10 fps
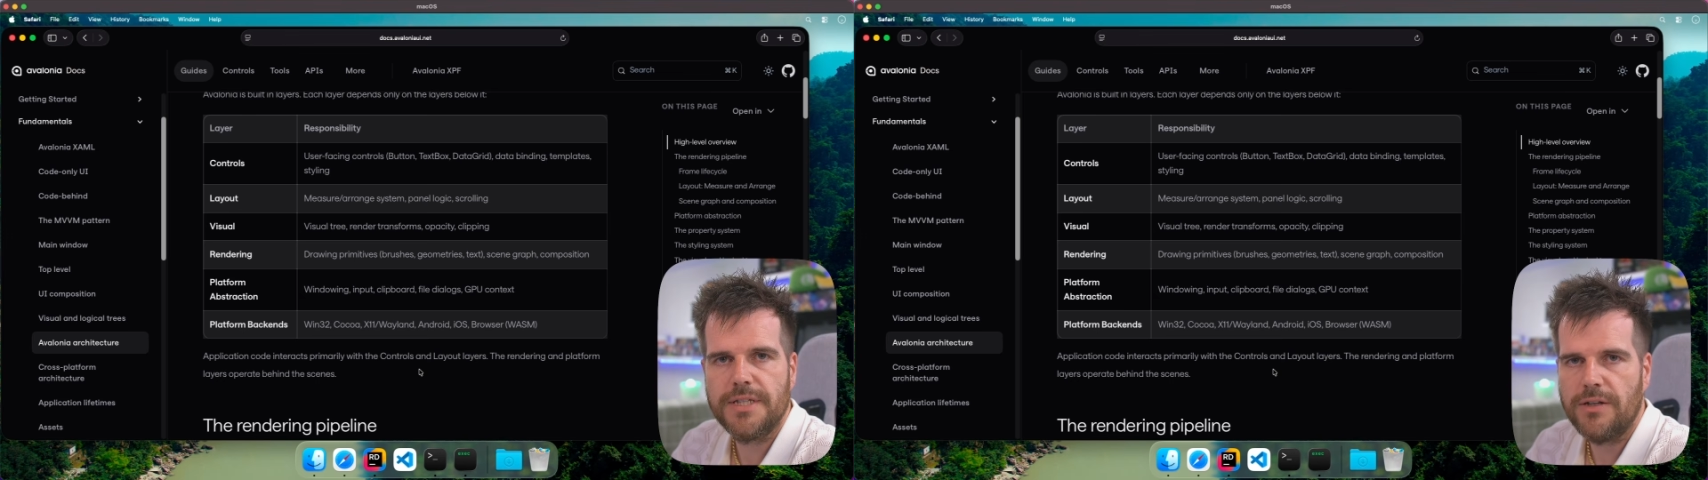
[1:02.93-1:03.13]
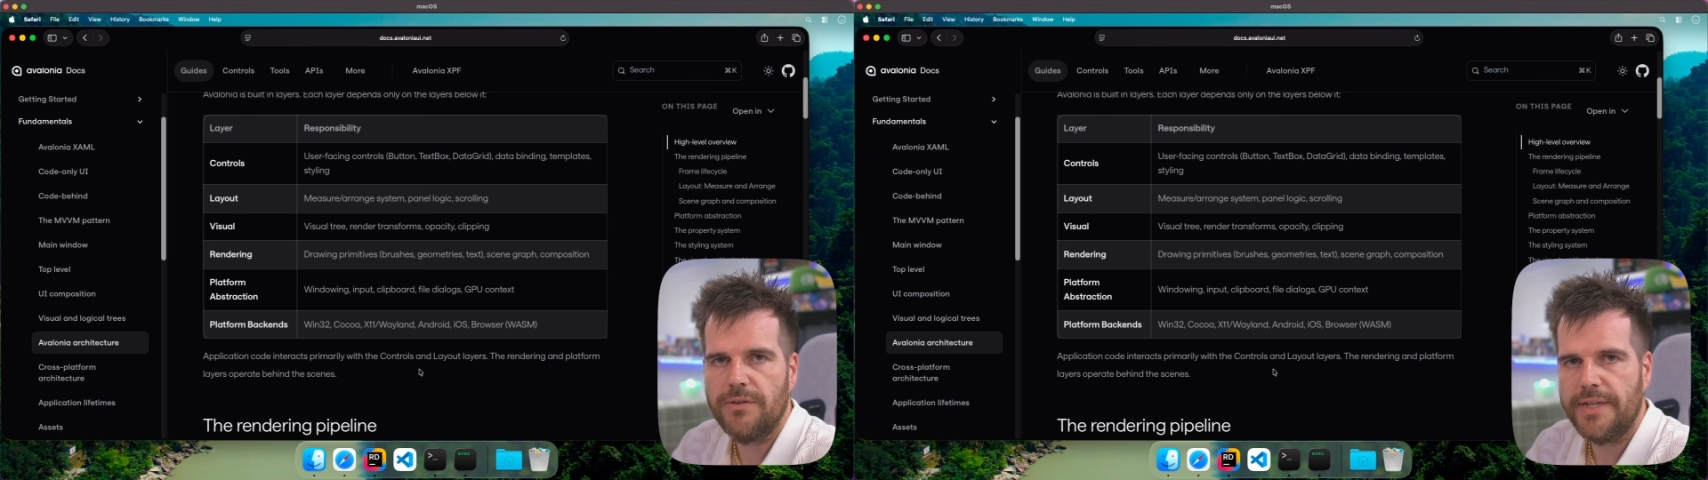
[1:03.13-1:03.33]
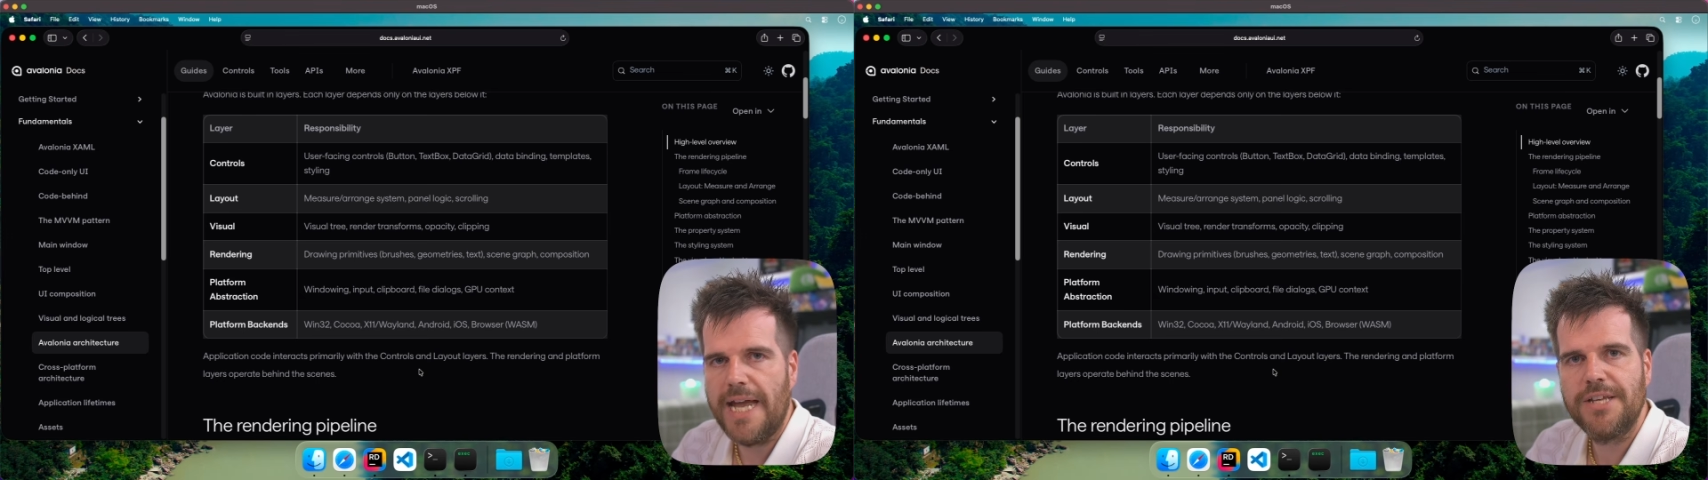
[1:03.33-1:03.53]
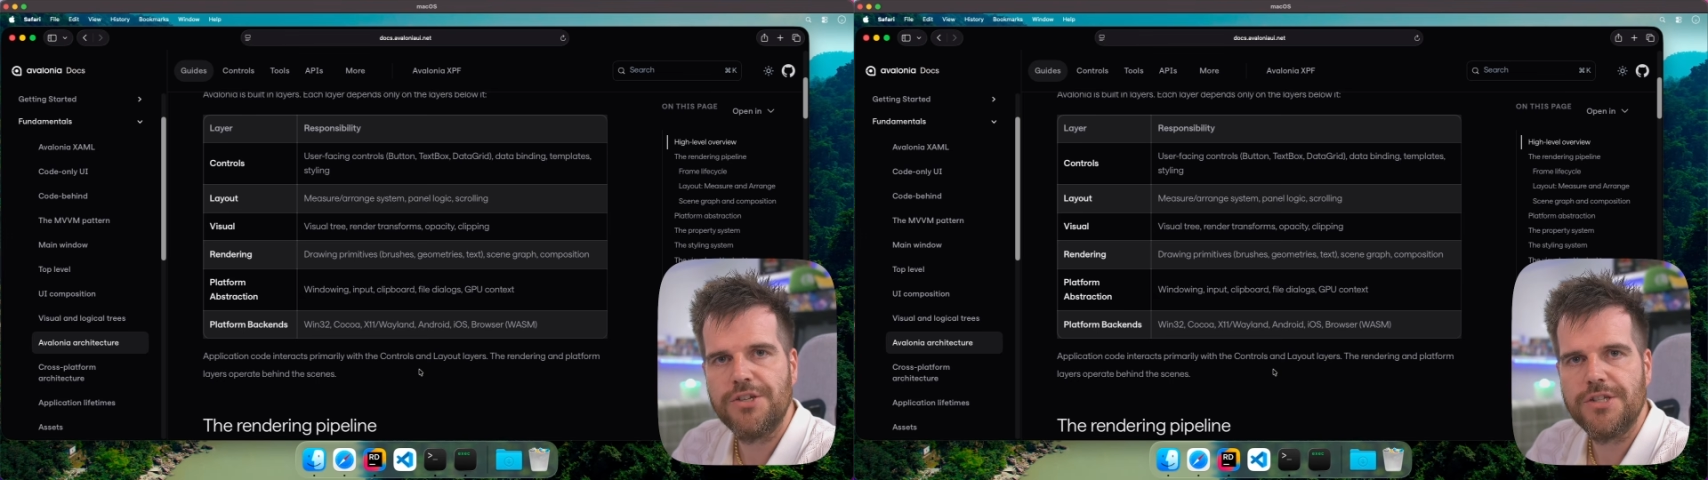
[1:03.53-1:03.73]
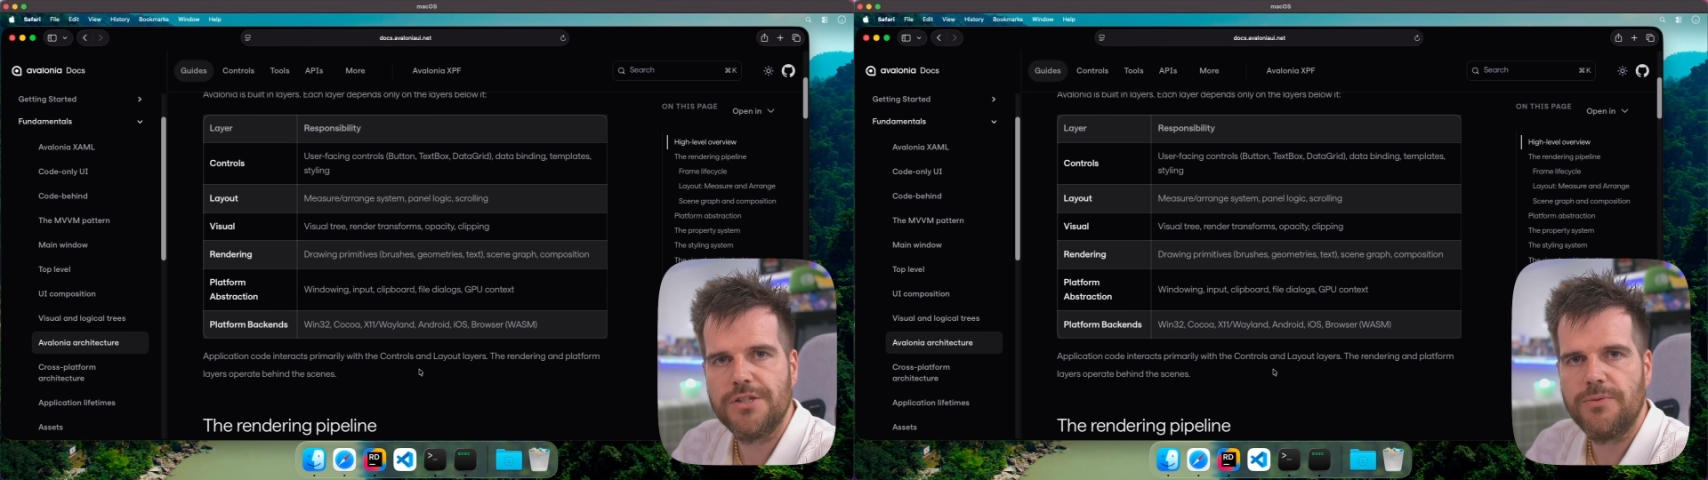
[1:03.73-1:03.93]
they are the
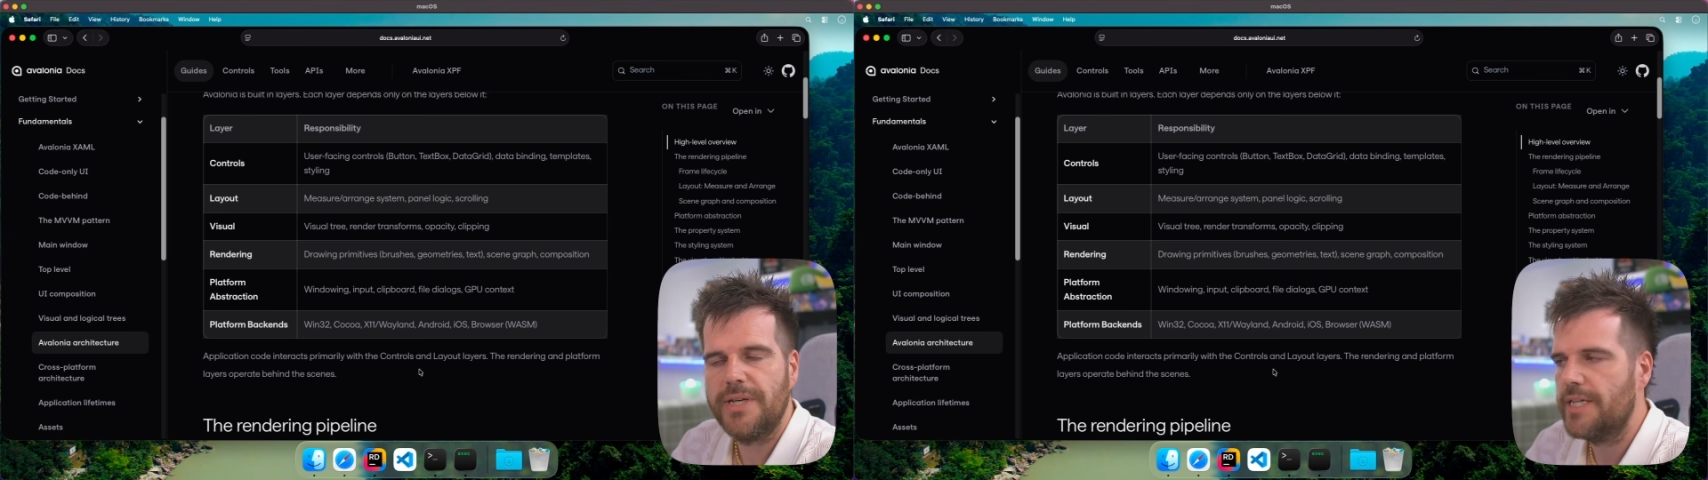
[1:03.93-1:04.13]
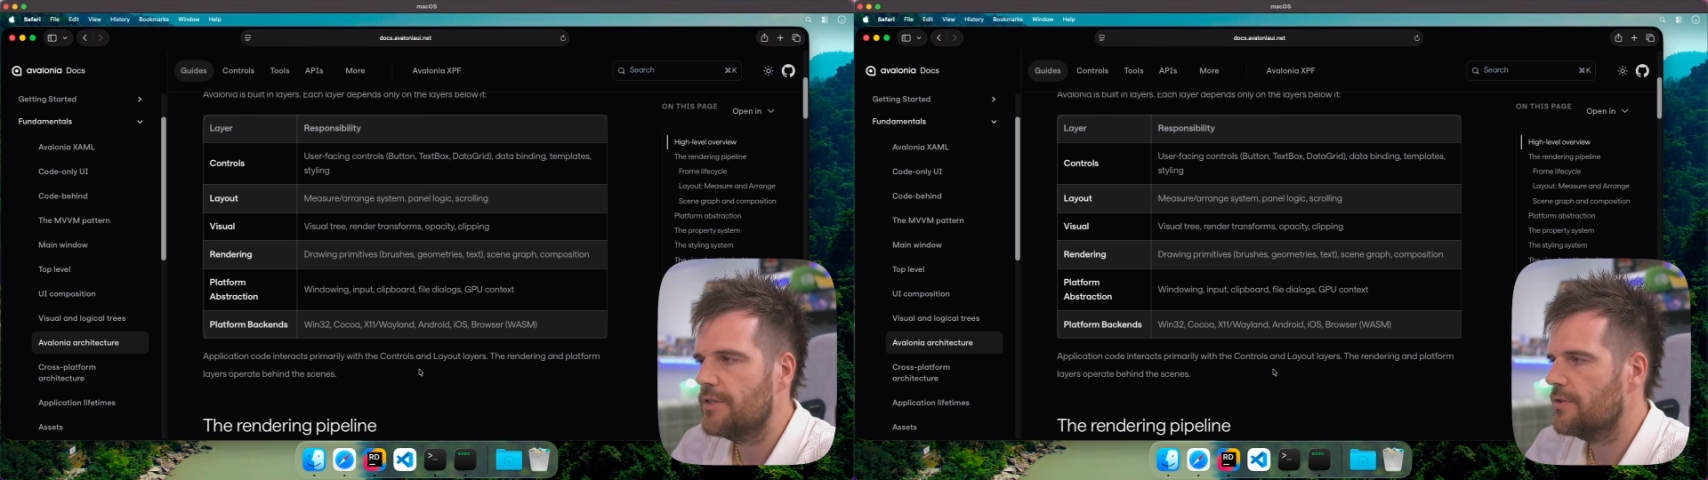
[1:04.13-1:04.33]
engines that we need